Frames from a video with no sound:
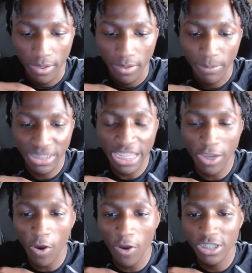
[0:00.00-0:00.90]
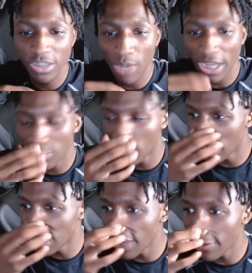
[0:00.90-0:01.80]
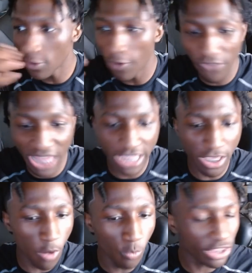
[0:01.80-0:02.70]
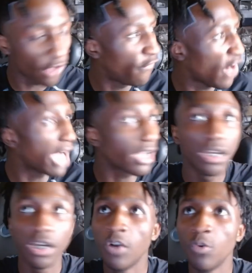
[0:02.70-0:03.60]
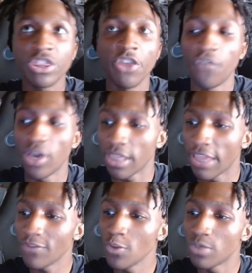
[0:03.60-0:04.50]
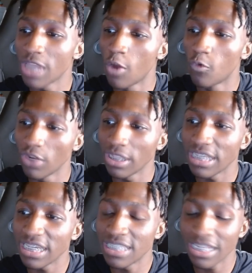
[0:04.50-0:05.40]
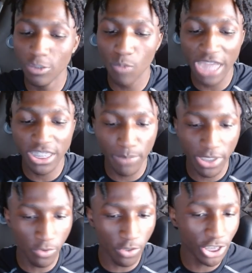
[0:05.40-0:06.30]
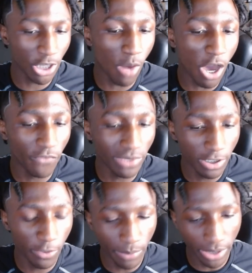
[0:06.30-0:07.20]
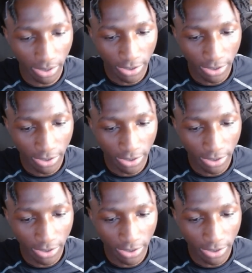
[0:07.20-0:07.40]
But they all just watch you on the TV. You gonna flight. Yo, what the fuck? What the fuck? If you know really these niggas watching me, you gonna show off a little bit.